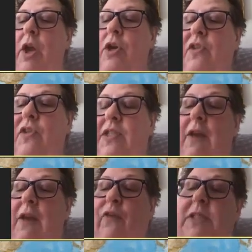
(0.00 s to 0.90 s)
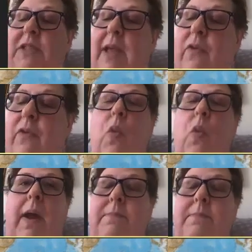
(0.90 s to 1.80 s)
you see from
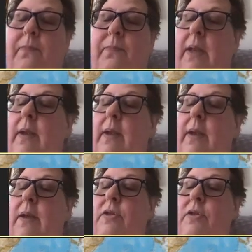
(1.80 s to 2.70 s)
7/1 to